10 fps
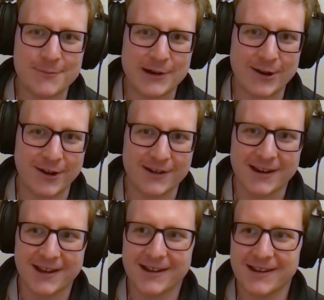bring
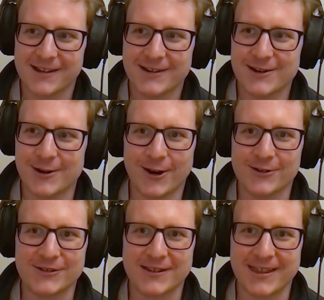on, you know,
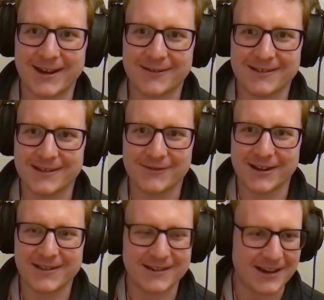hundreds of thousands of
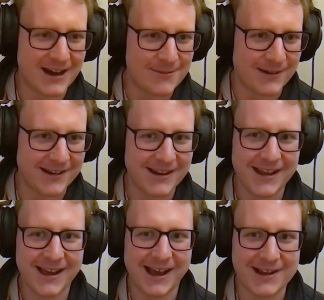tons of carbon
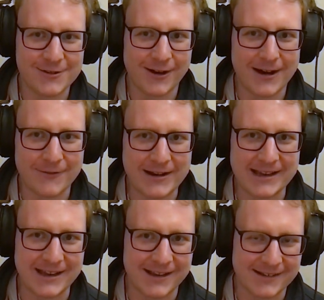and not have
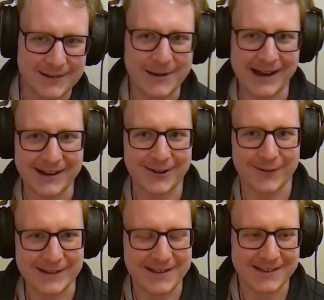any demand
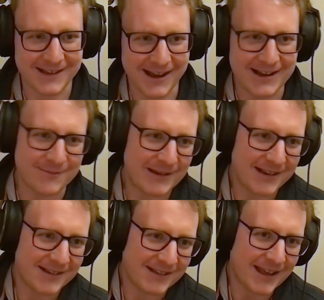on the other side,
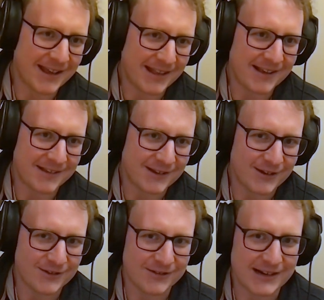because then that's a
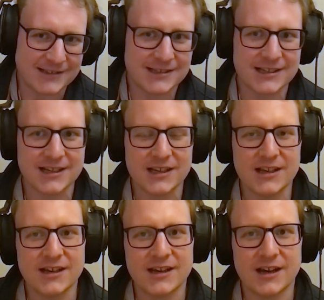huge risk.
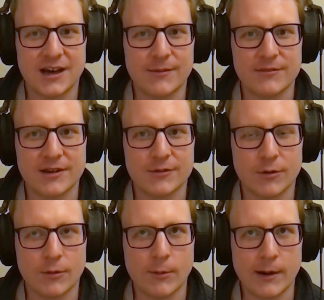So
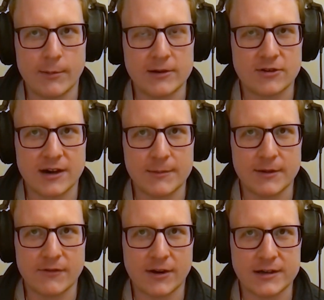we're trying to
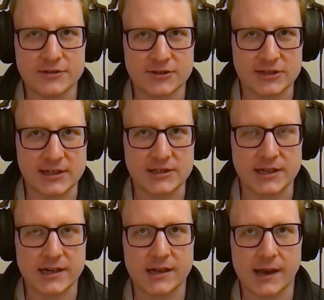be very
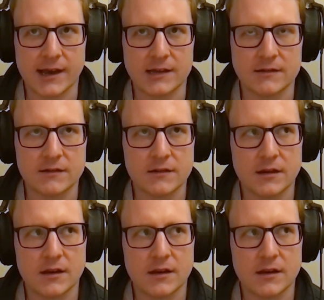strategic, and